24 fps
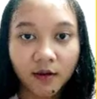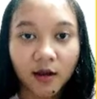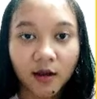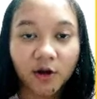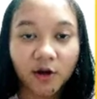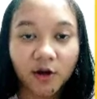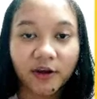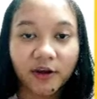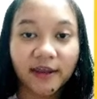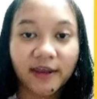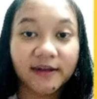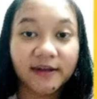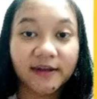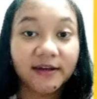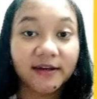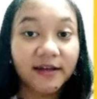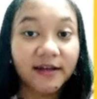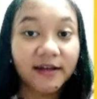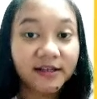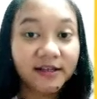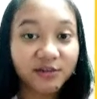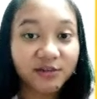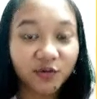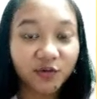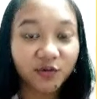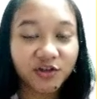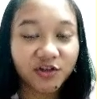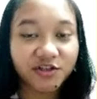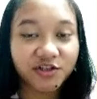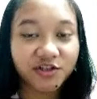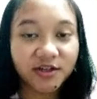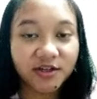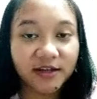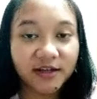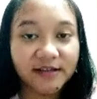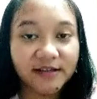Okay, and the next
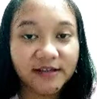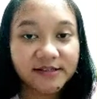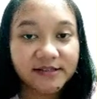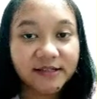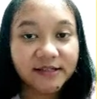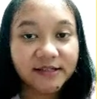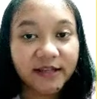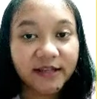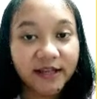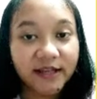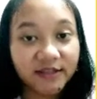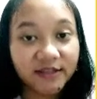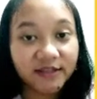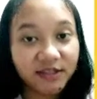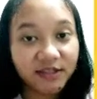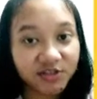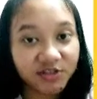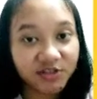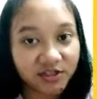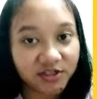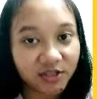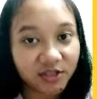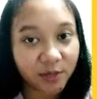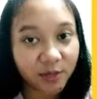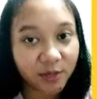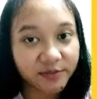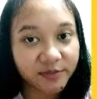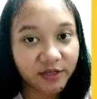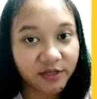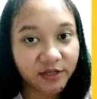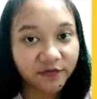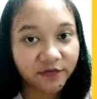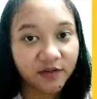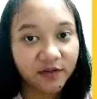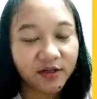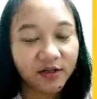question is, can teachers
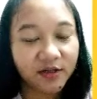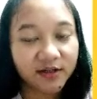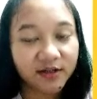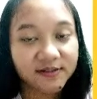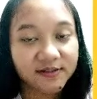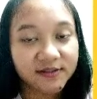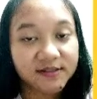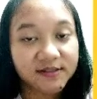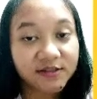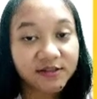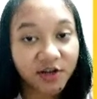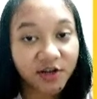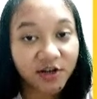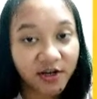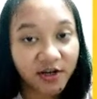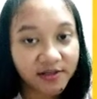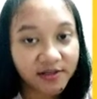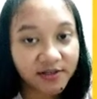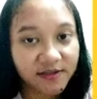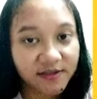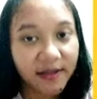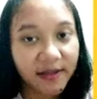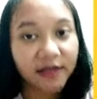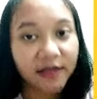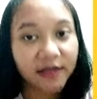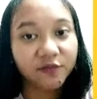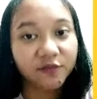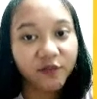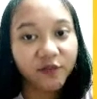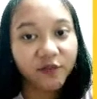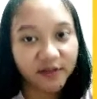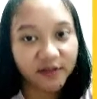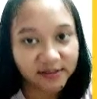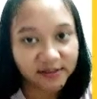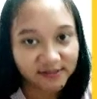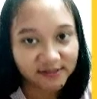observe learners' strengths and
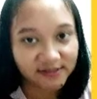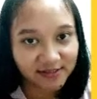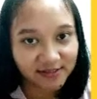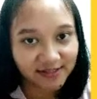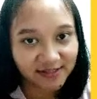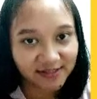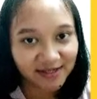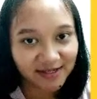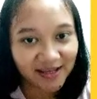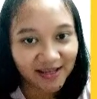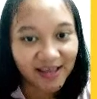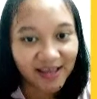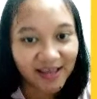weaknesses?